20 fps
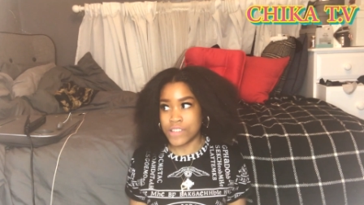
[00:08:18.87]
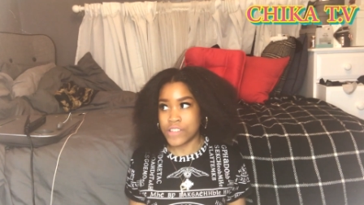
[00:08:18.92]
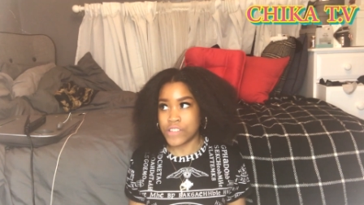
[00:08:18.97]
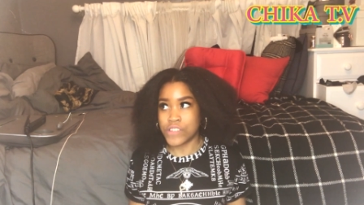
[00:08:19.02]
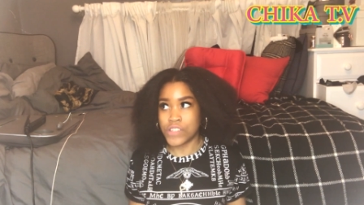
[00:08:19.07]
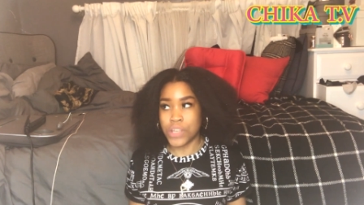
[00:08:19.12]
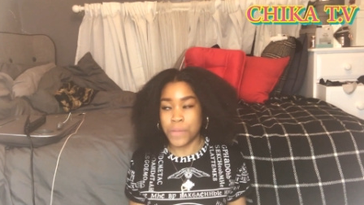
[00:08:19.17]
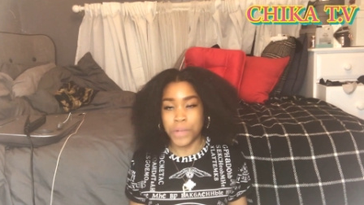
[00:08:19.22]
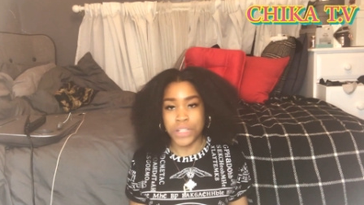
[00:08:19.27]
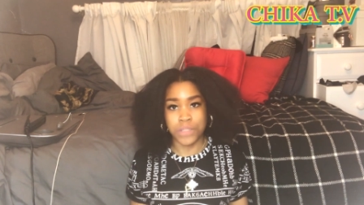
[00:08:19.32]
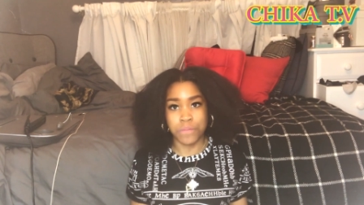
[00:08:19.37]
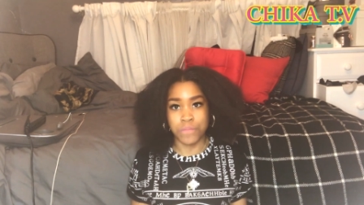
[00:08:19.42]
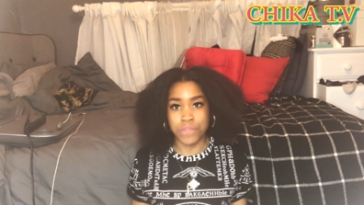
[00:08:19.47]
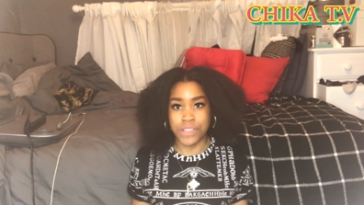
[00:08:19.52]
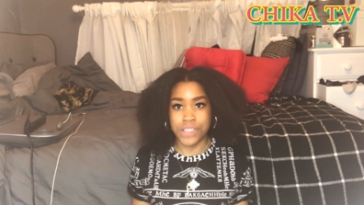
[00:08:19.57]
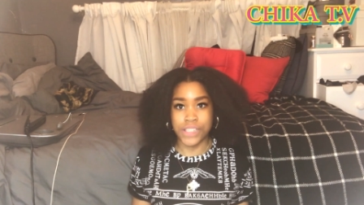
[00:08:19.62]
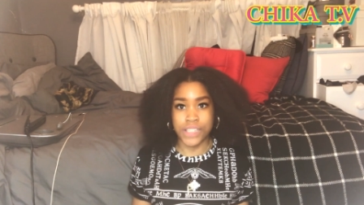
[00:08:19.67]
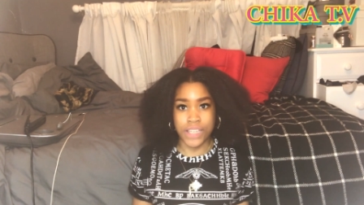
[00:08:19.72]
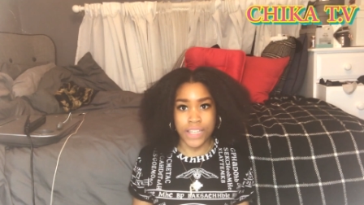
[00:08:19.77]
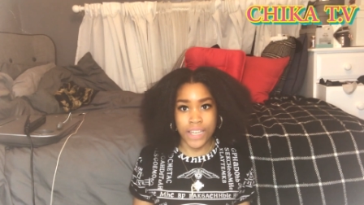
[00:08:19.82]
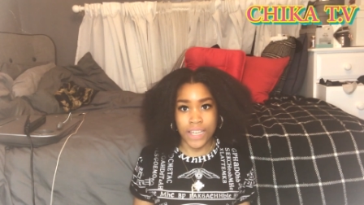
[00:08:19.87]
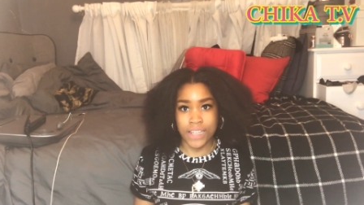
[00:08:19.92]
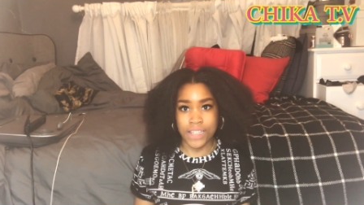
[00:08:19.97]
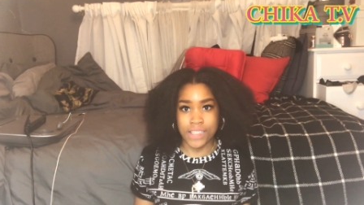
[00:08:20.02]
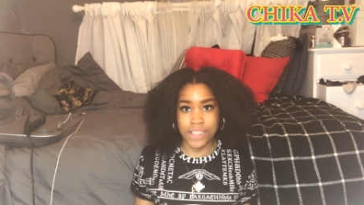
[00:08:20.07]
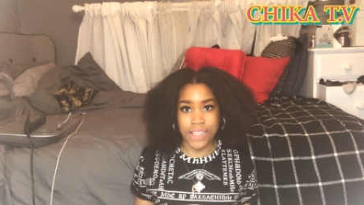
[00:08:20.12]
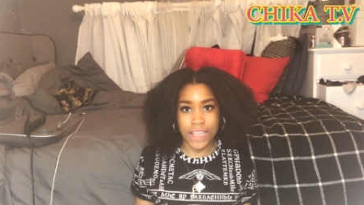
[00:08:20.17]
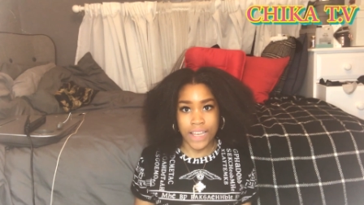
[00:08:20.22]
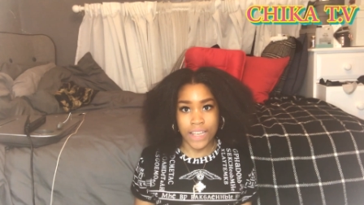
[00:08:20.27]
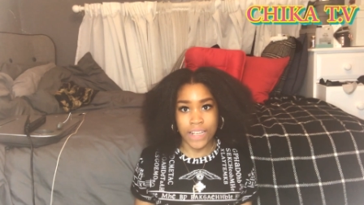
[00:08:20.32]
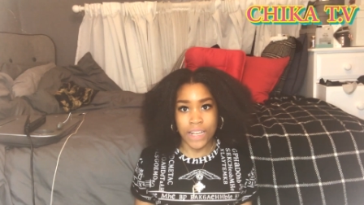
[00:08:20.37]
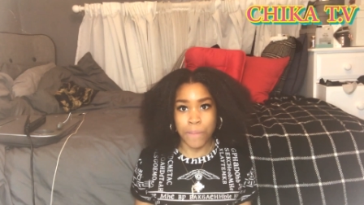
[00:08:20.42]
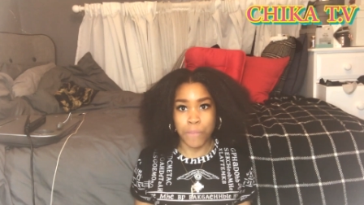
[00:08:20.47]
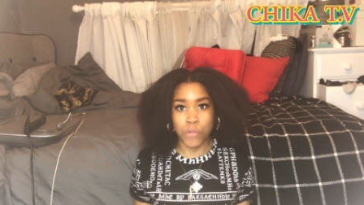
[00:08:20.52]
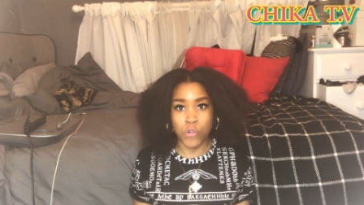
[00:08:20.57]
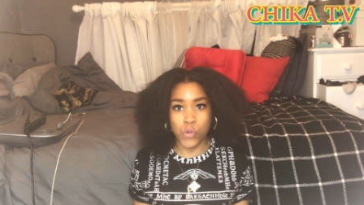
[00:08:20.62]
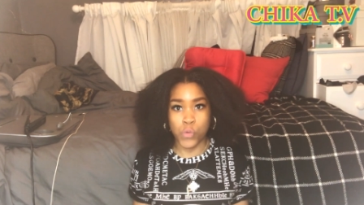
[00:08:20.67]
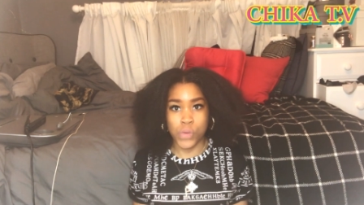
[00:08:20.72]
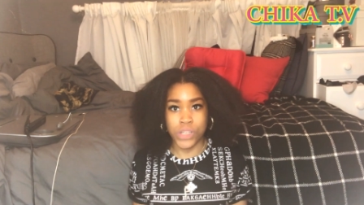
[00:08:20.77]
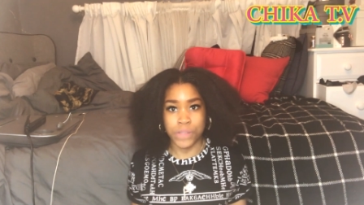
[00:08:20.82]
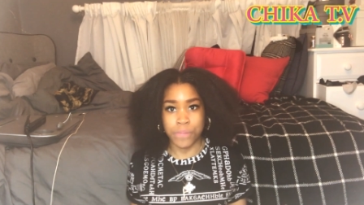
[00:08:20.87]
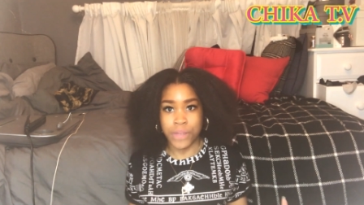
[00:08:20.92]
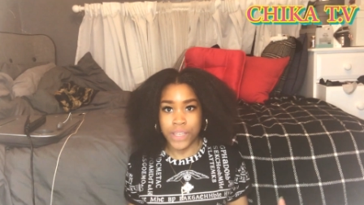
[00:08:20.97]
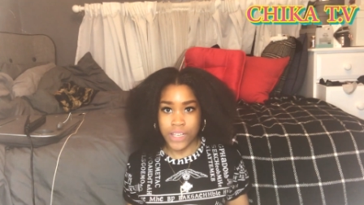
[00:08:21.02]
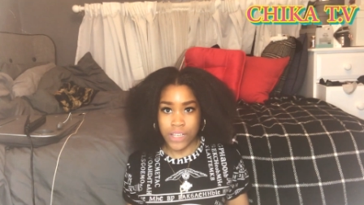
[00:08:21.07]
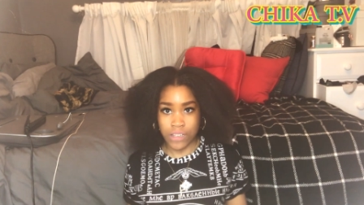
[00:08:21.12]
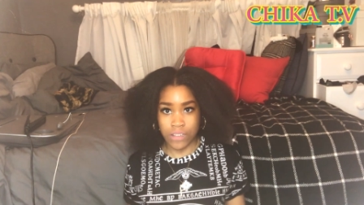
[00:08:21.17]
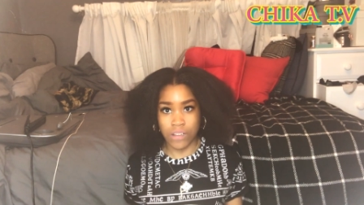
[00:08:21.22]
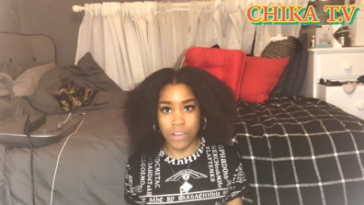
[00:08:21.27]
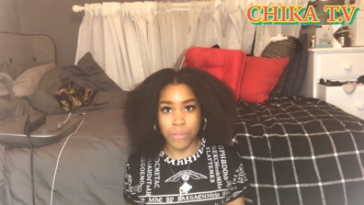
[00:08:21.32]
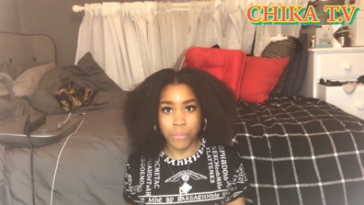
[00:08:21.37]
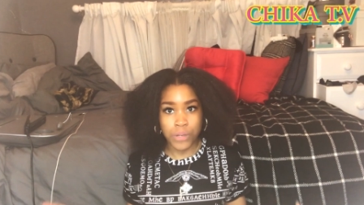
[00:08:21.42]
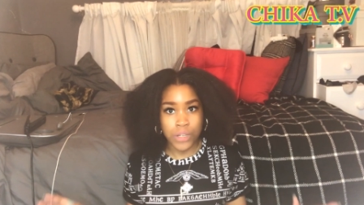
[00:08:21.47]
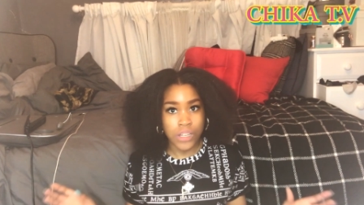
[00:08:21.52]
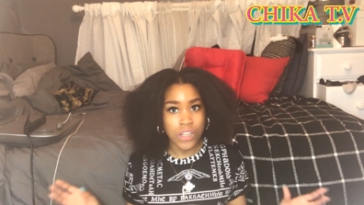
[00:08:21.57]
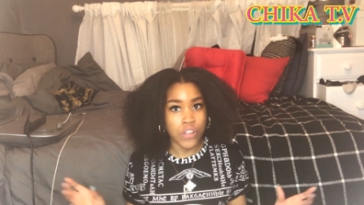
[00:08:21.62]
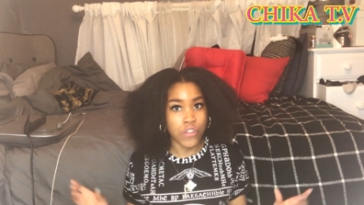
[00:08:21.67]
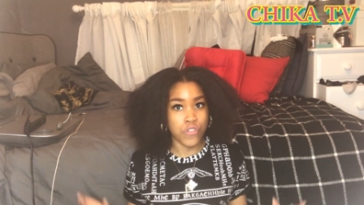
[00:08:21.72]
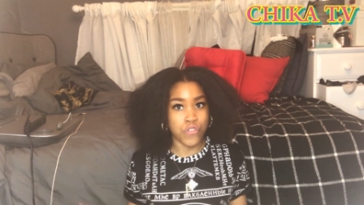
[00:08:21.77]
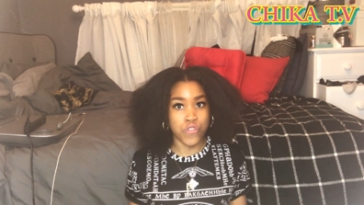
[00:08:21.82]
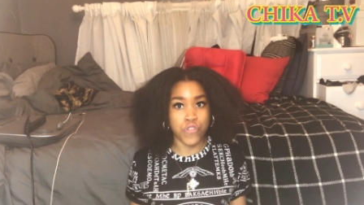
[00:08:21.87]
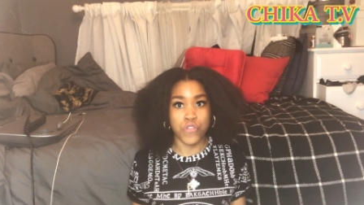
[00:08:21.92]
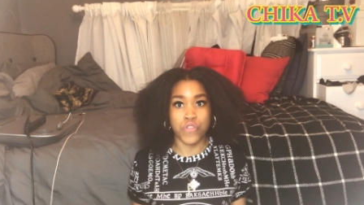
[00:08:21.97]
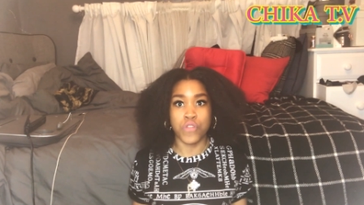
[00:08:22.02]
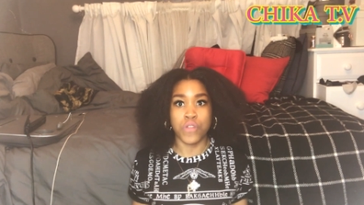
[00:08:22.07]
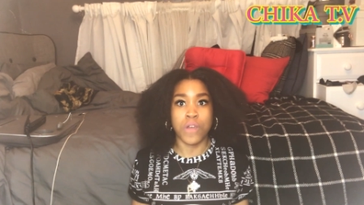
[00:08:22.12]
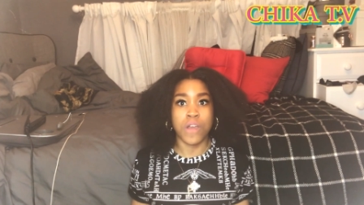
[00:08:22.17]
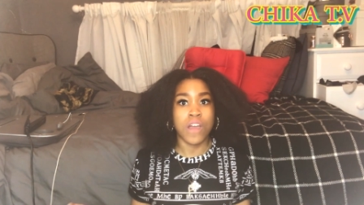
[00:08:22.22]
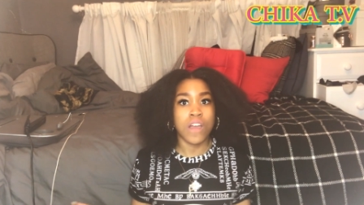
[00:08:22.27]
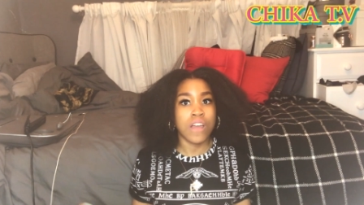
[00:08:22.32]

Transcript: to so much music and it's like I'm always picking up new